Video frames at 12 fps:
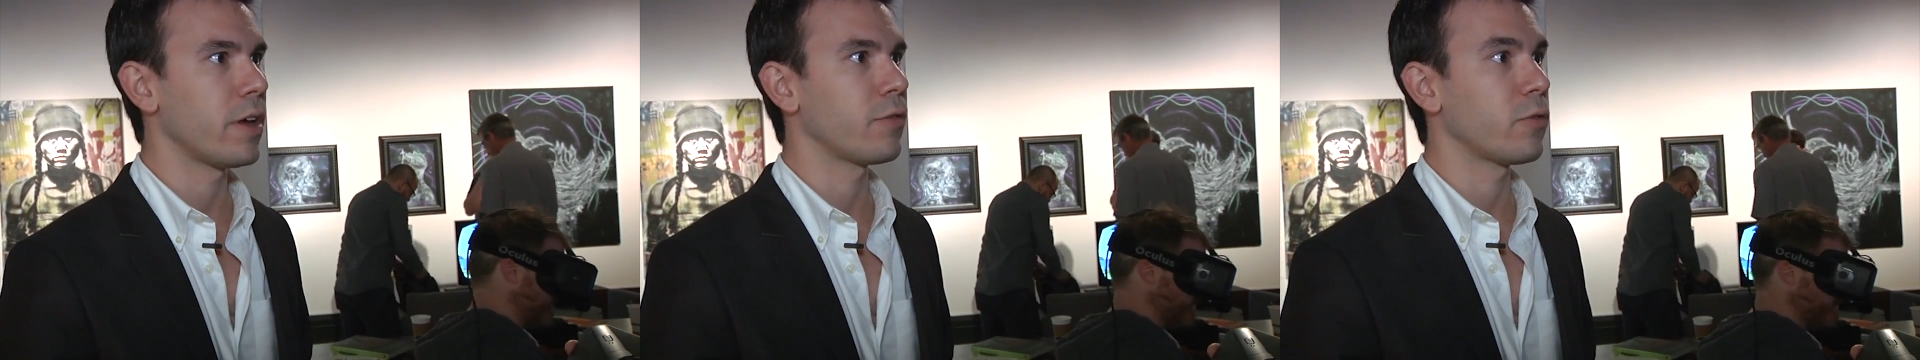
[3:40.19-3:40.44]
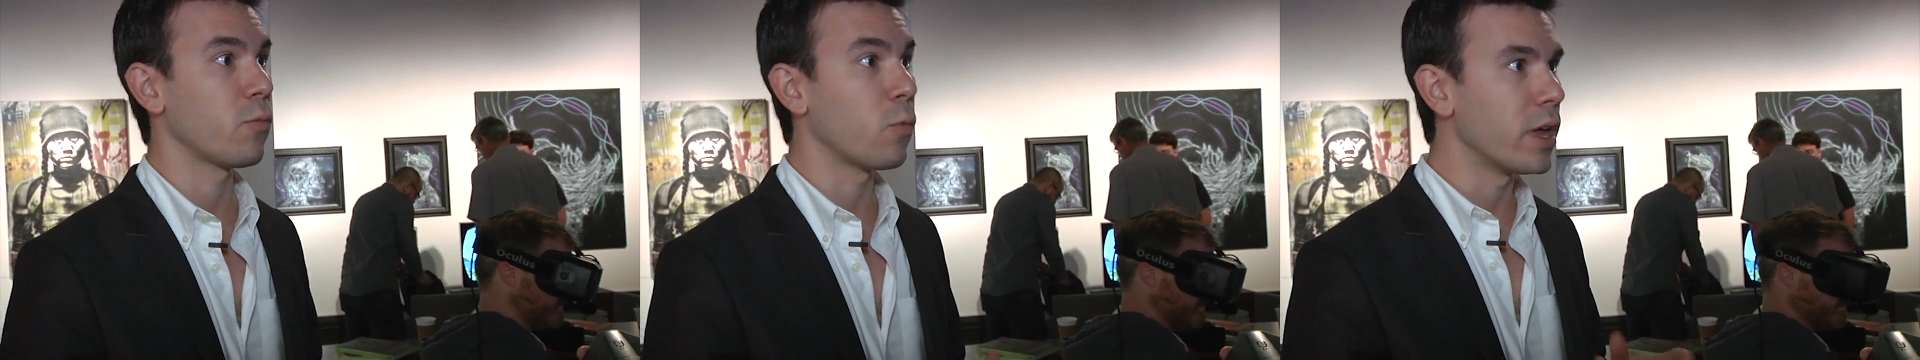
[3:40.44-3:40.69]

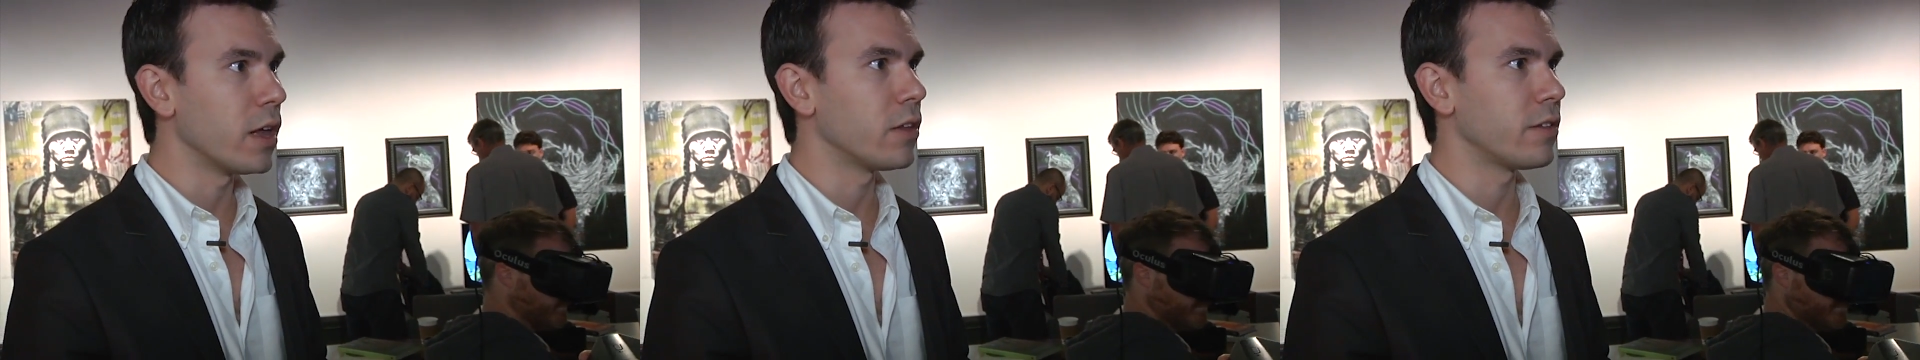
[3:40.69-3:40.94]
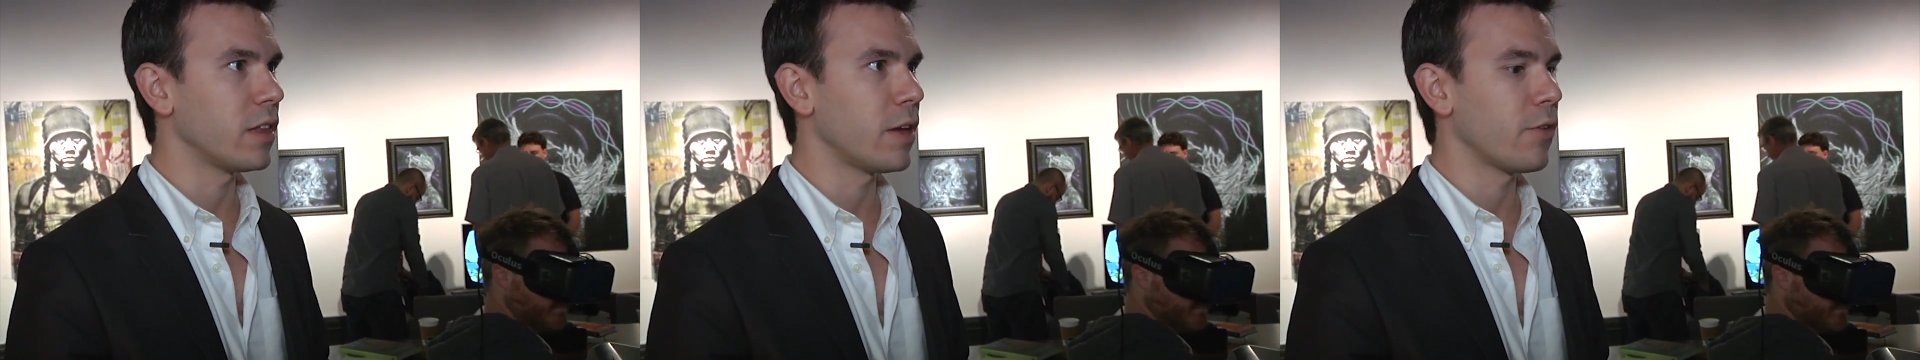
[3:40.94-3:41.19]
Speaker 1: Rift will
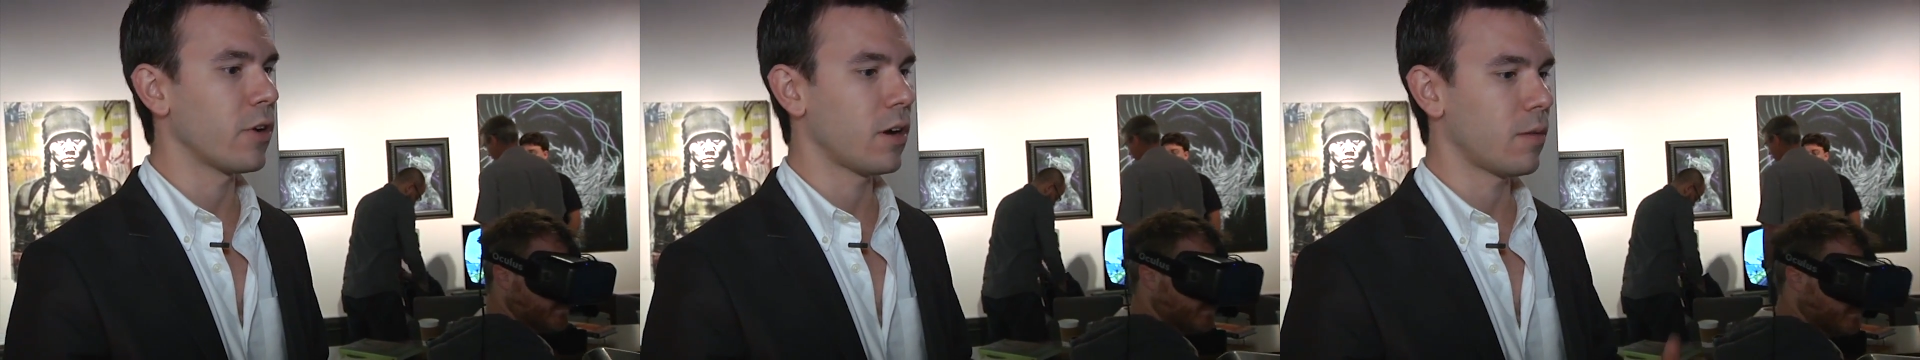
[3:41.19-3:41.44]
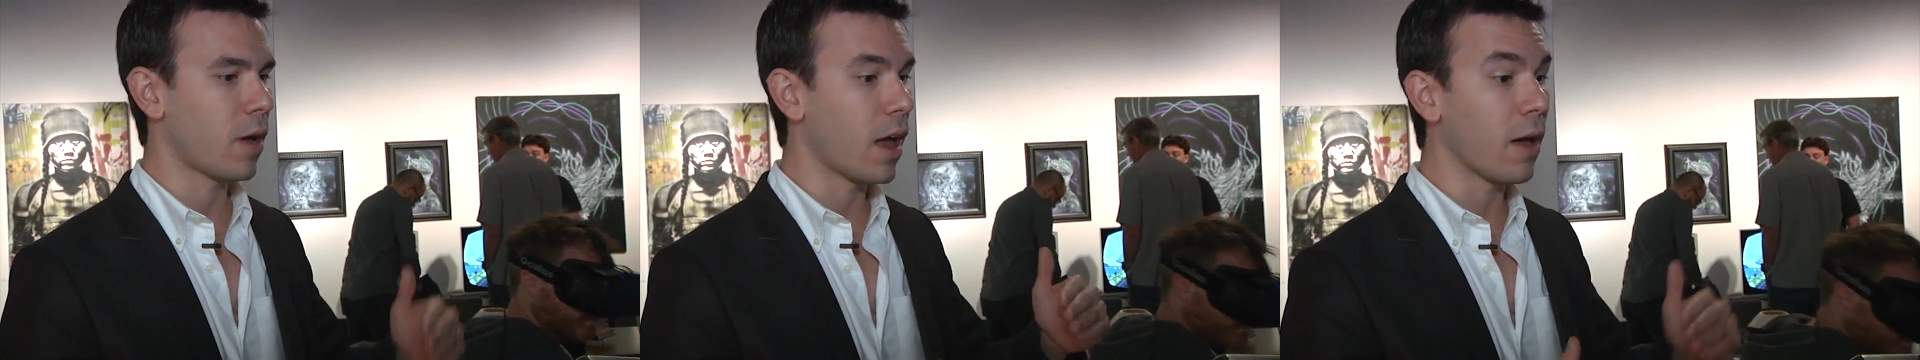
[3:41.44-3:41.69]
deliver
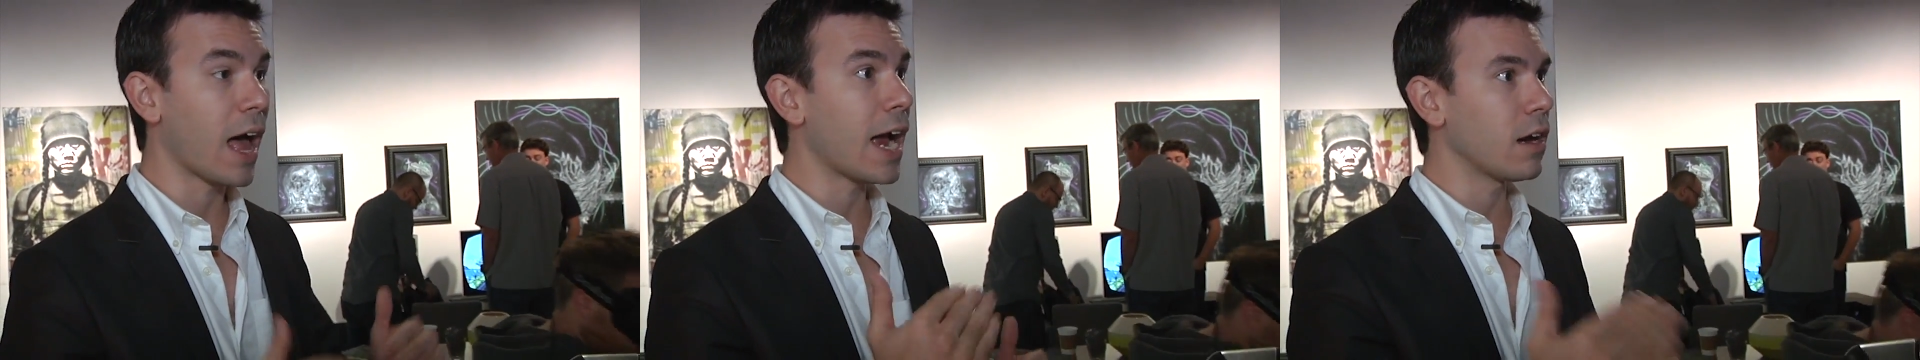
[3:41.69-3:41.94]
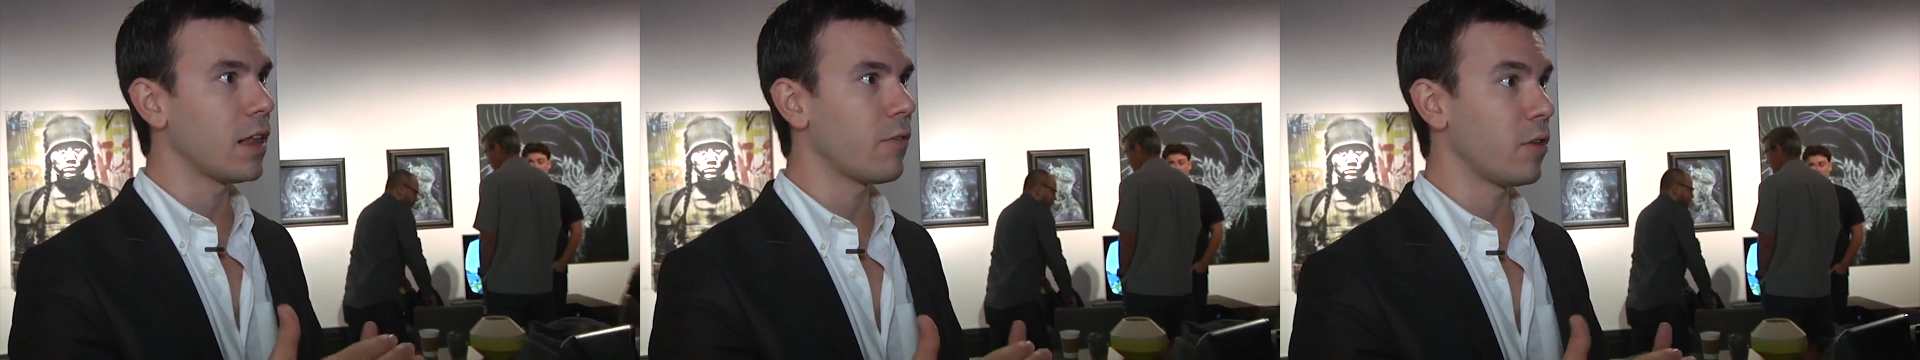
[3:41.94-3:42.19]
a
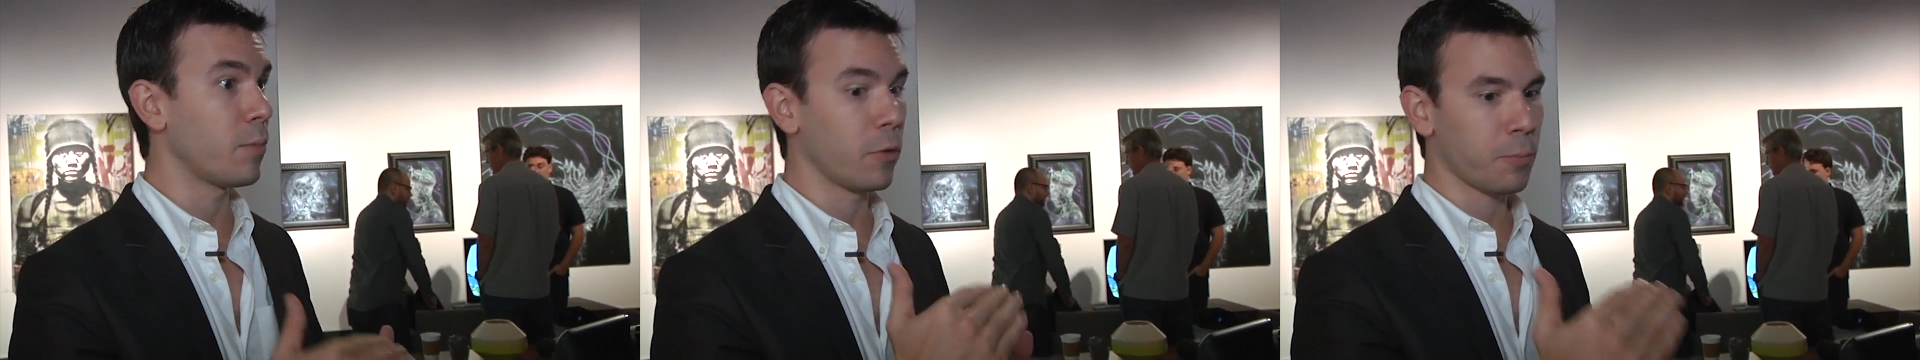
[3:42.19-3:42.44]
higher level of